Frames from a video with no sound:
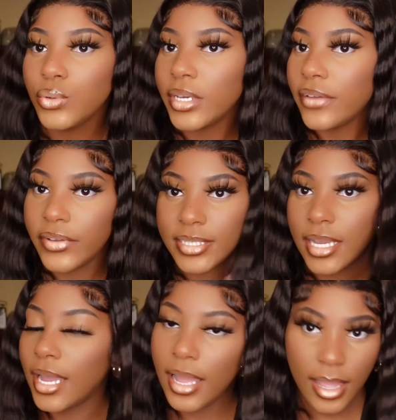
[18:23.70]
every
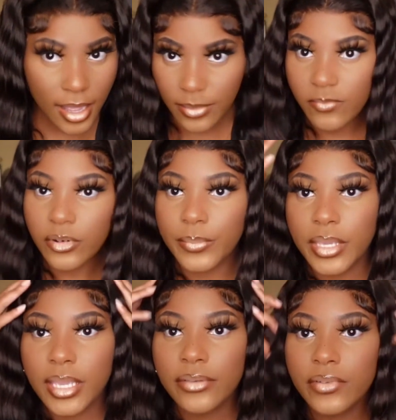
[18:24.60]
time for
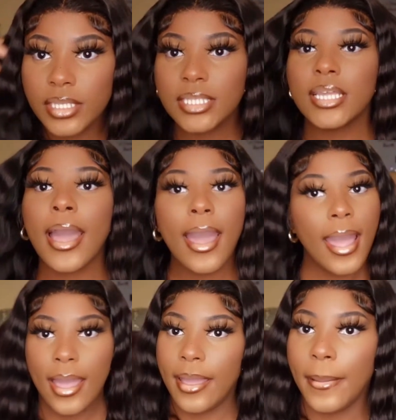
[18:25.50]
me every
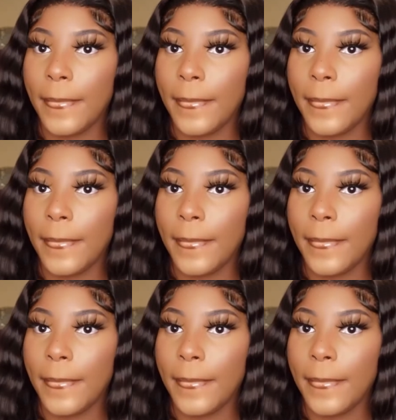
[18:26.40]
time